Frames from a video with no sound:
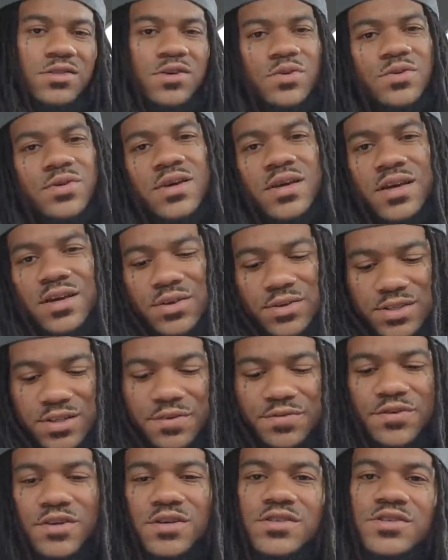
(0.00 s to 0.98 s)
So you can get
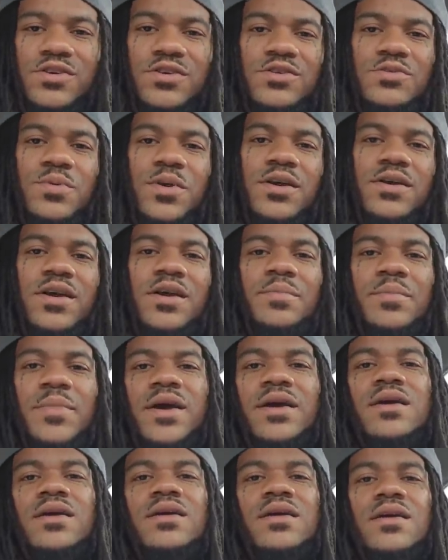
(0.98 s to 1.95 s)
yourself an excuse why you ain't
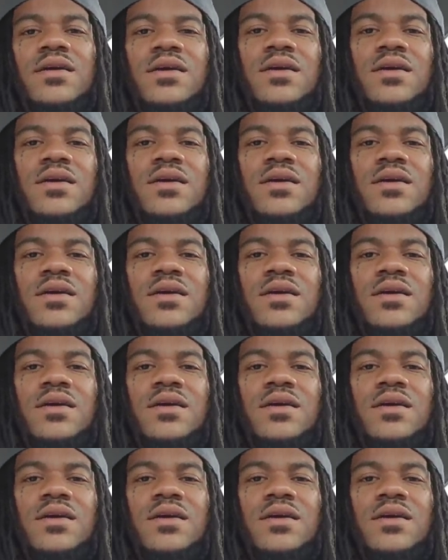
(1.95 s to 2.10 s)
make it.